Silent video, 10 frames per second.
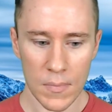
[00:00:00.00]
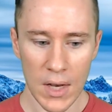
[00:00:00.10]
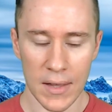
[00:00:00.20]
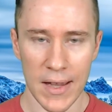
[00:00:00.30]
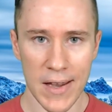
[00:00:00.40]

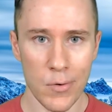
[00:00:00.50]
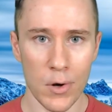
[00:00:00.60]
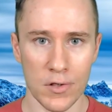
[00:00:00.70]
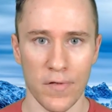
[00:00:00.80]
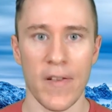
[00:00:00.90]
the
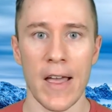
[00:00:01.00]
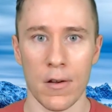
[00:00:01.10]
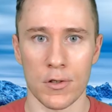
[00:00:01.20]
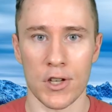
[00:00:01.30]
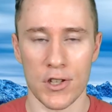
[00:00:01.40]
heroes
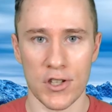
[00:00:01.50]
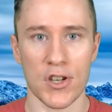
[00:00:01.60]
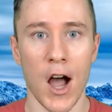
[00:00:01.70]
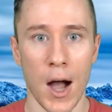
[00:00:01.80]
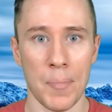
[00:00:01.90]
fail to
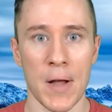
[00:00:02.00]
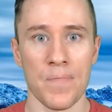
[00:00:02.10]
stop